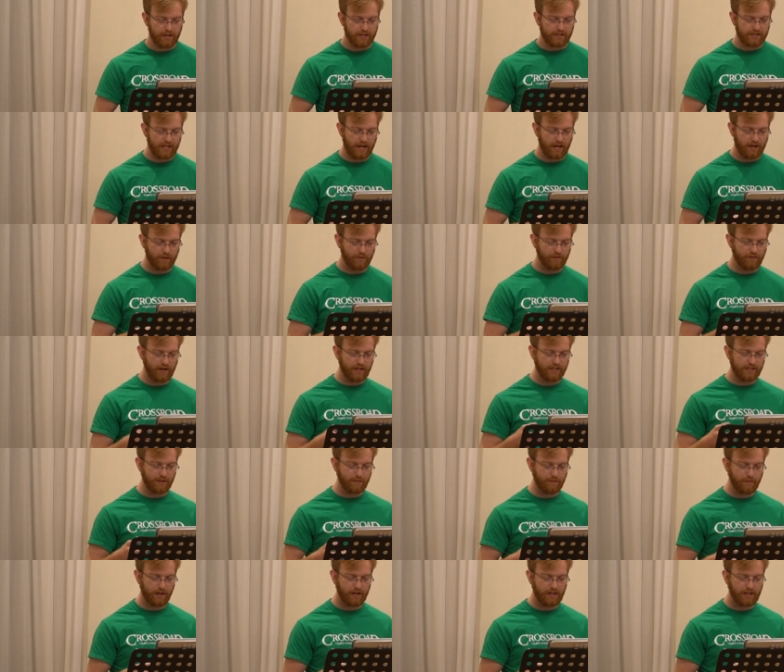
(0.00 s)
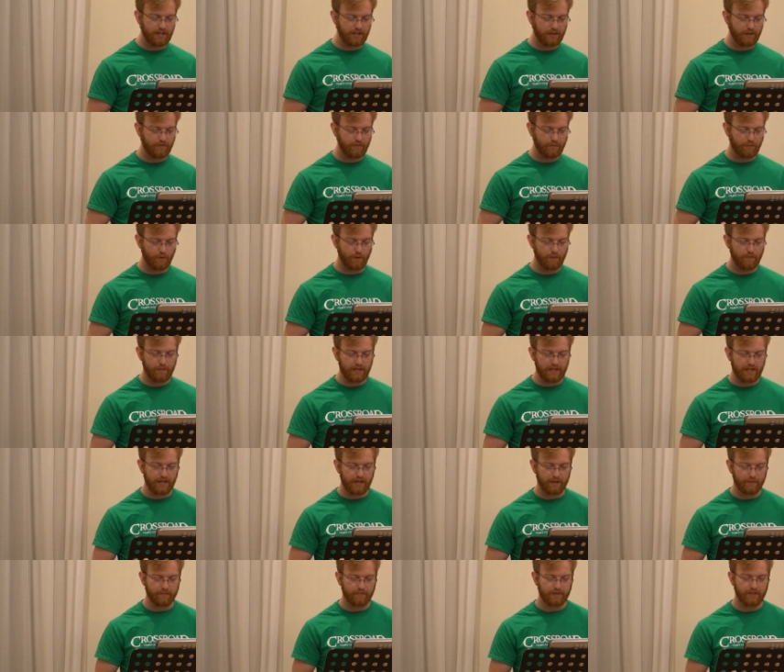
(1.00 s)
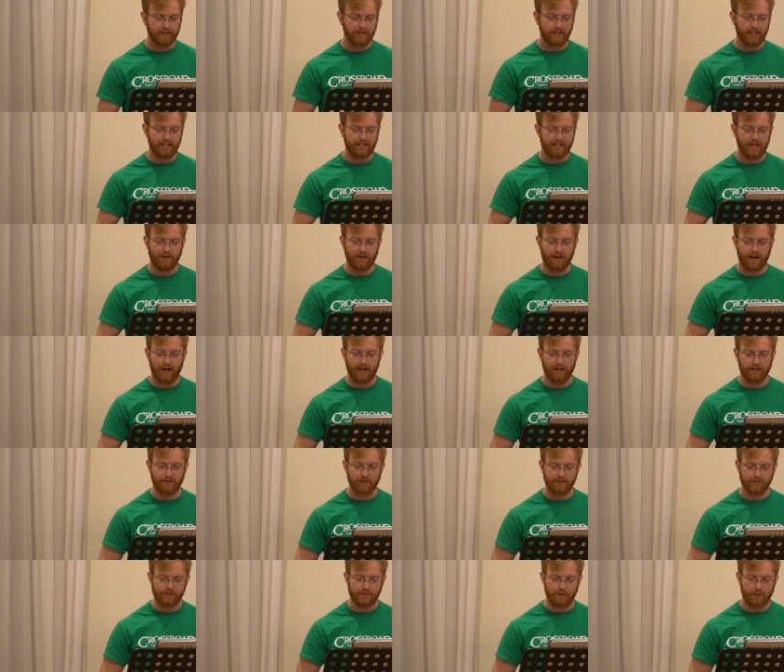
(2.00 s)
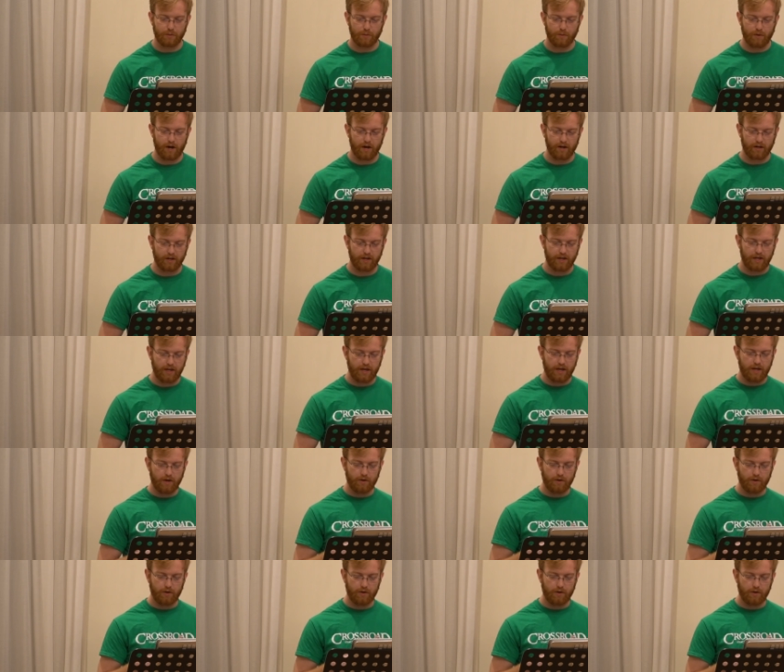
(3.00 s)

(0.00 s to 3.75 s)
Sacrificing money to, for a meetup, laying down idols to walk,